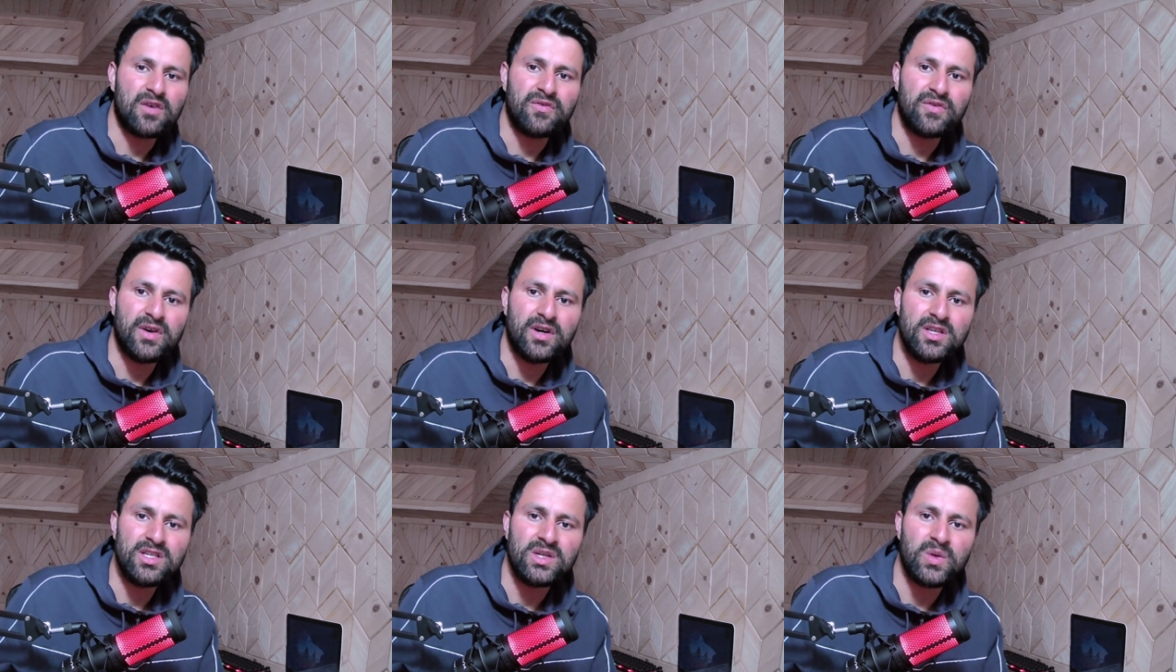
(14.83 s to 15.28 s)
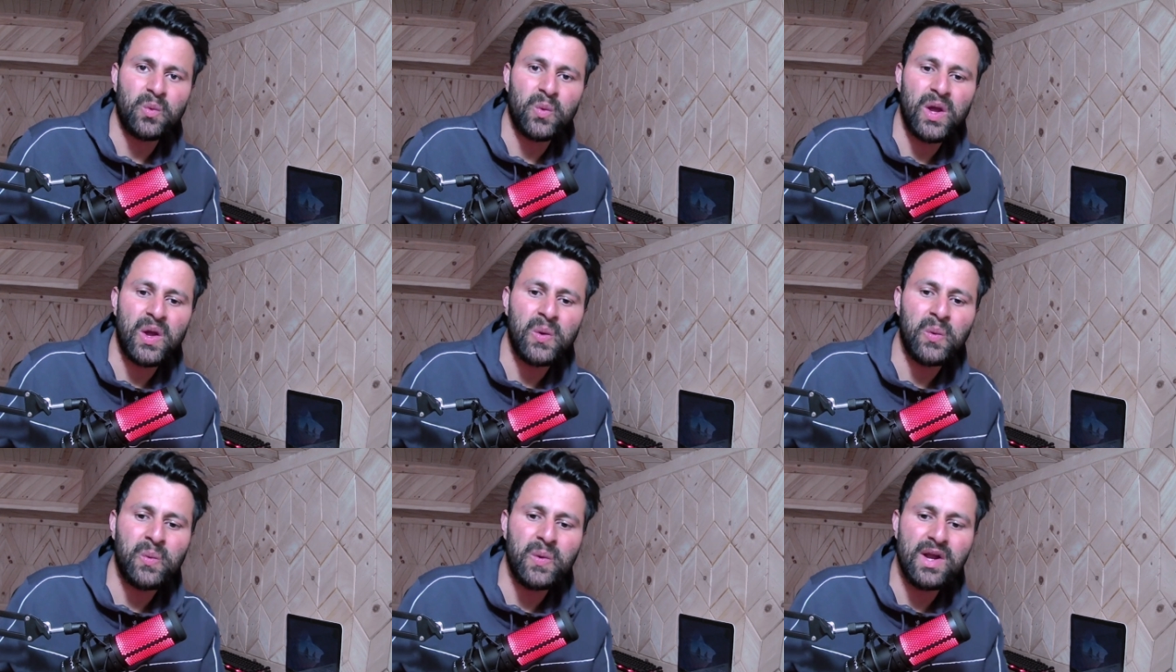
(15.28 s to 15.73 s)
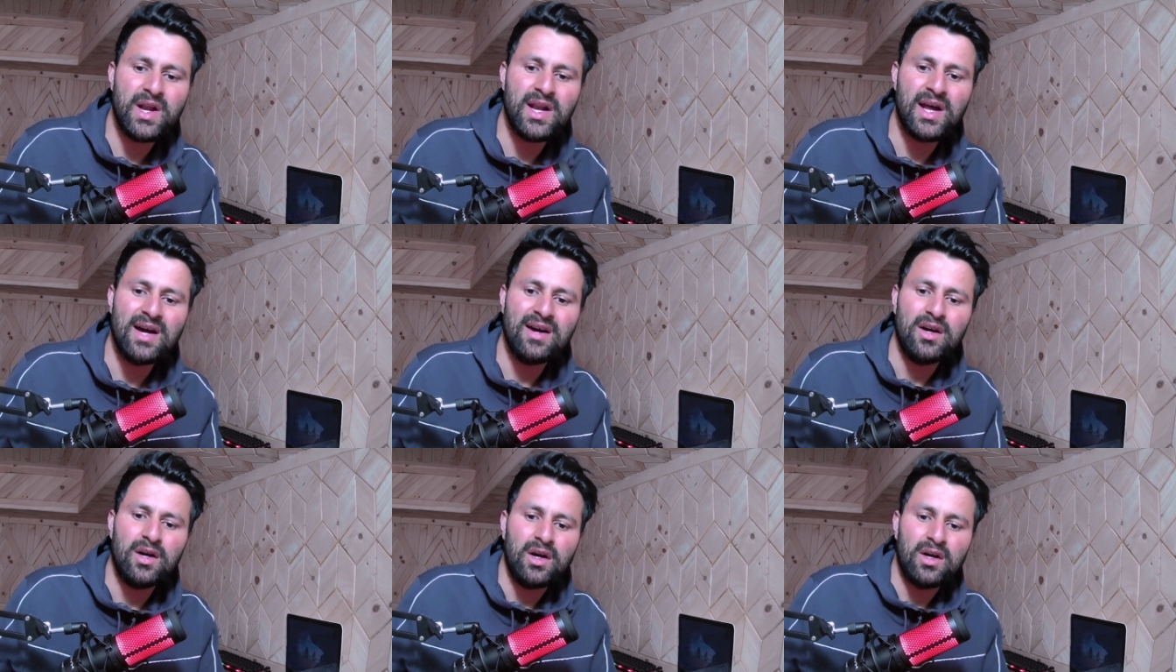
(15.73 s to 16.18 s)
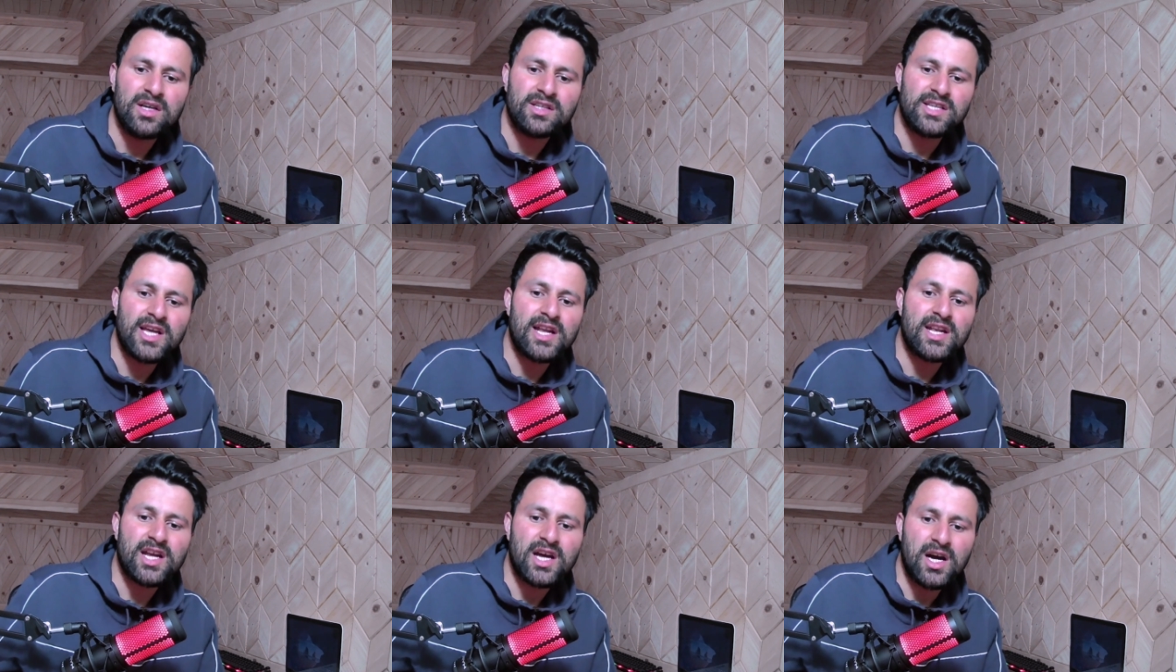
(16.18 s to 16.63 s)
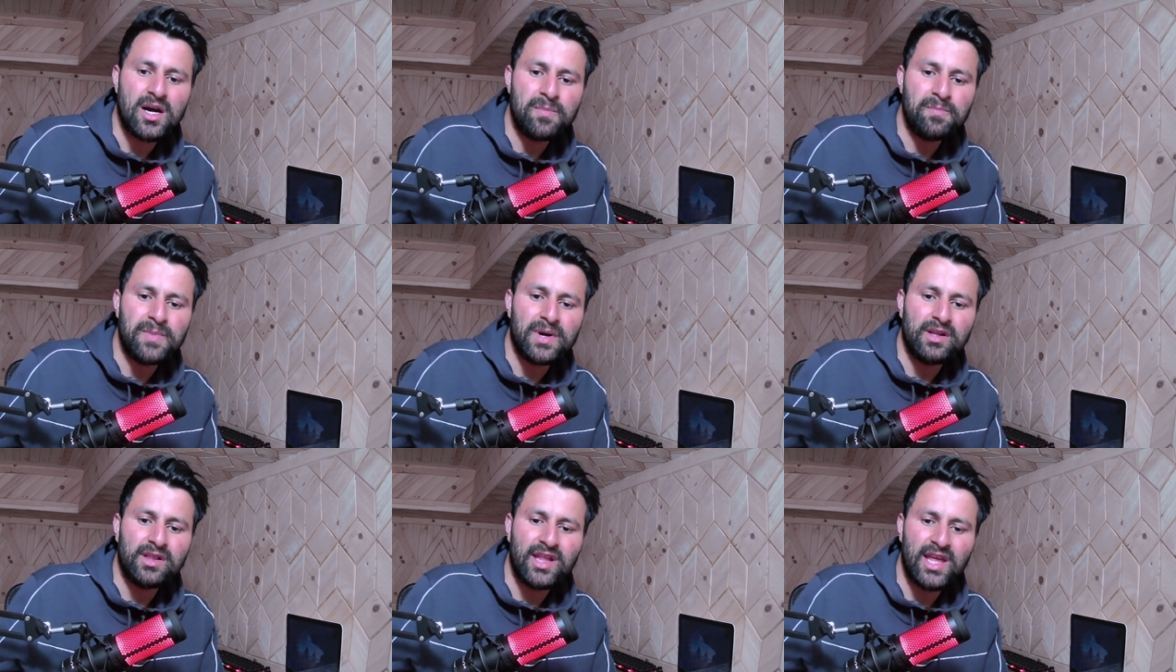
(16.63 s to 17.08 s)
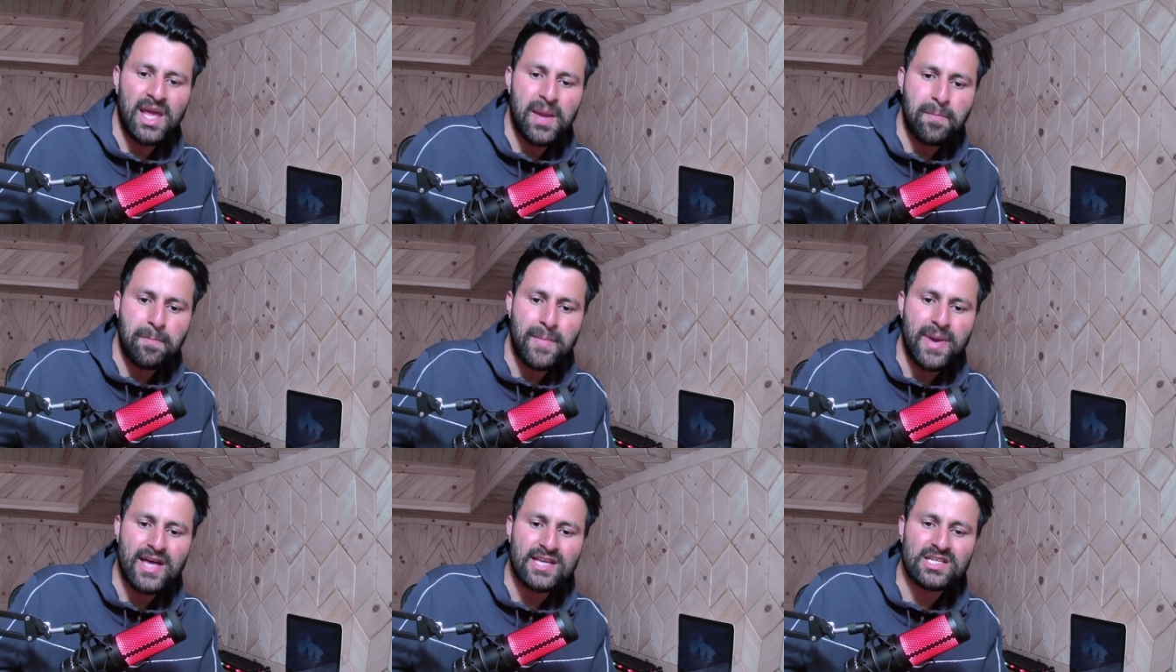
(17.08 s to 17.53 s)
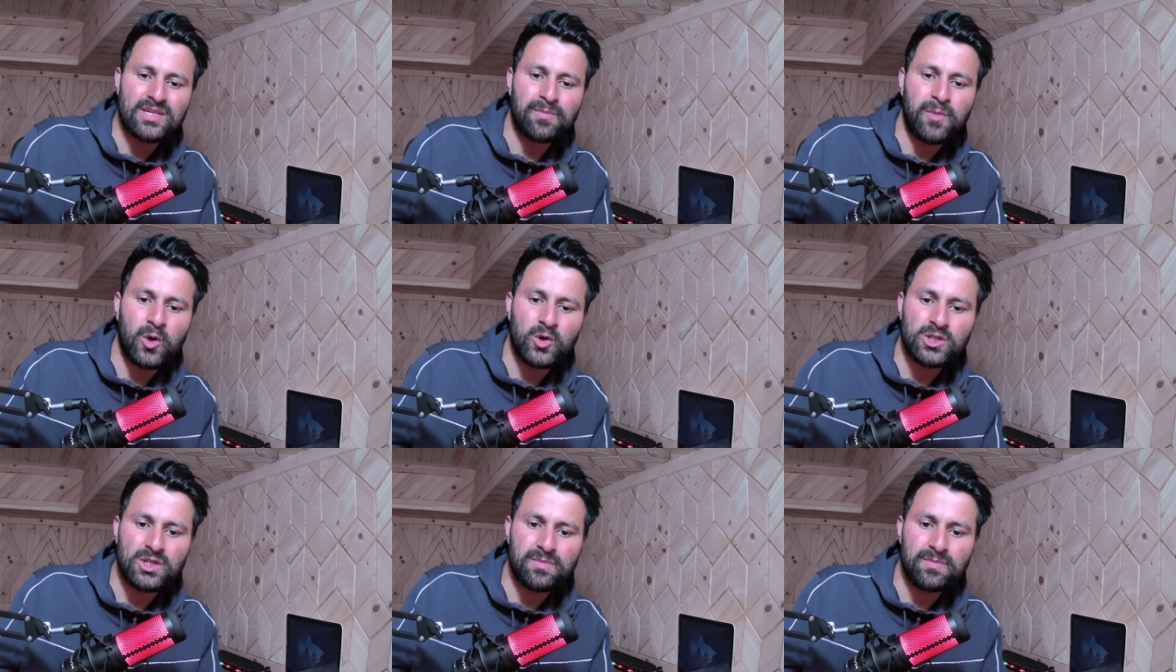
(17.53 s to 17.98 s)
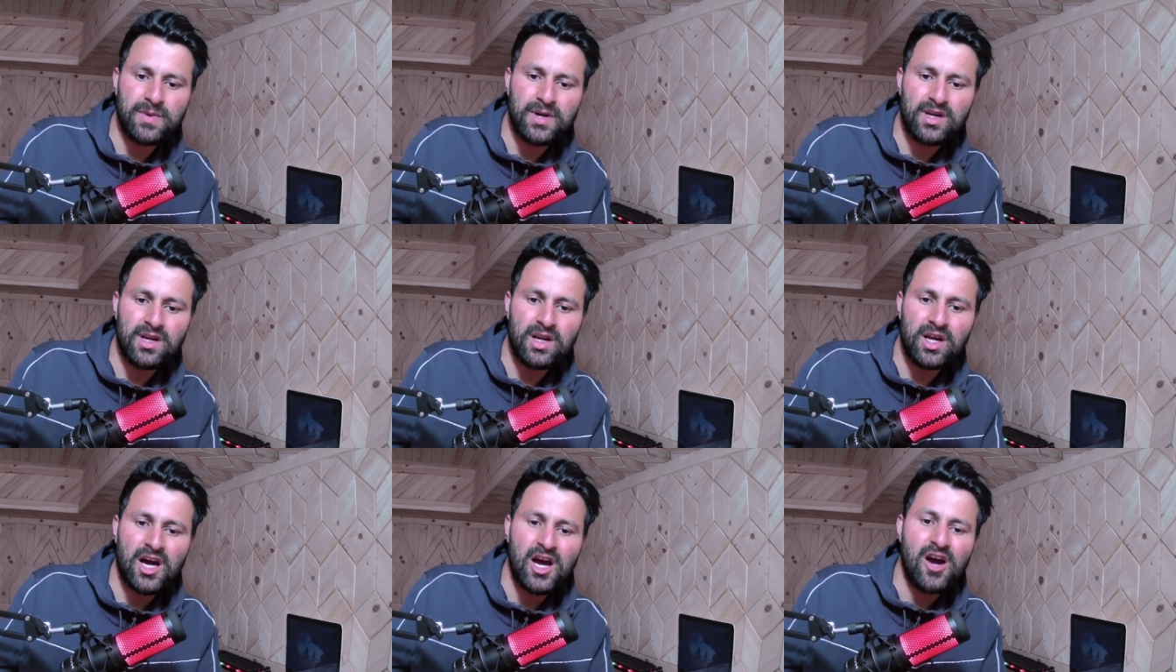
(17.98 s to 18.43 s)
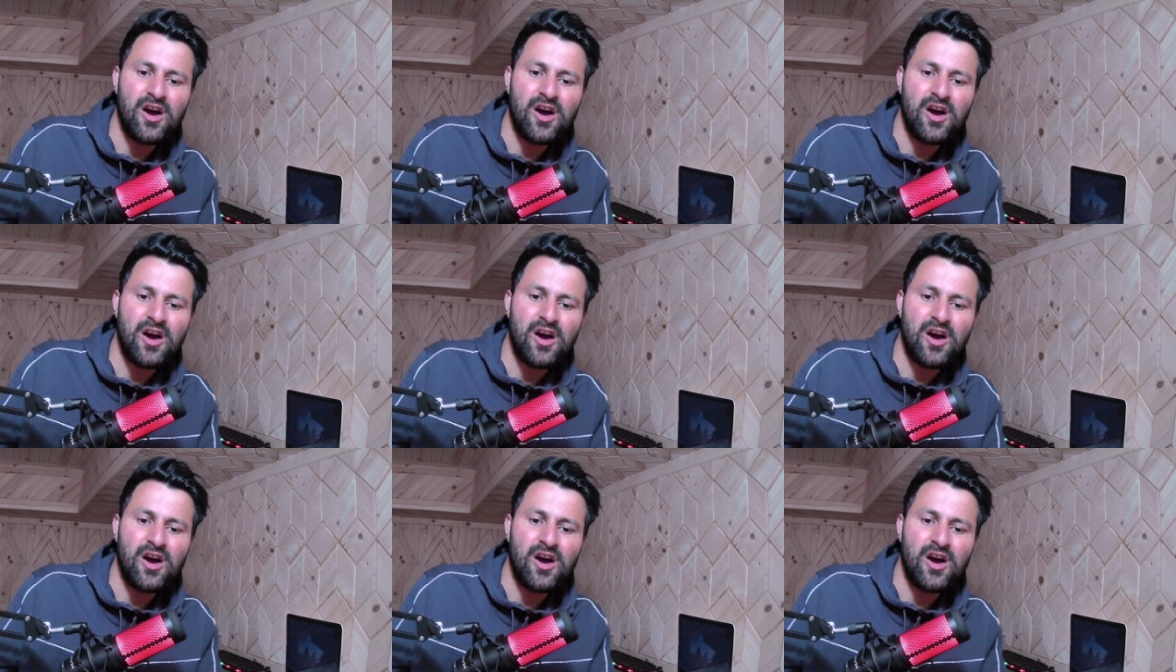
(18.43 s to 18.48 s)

First, we will set up the best possible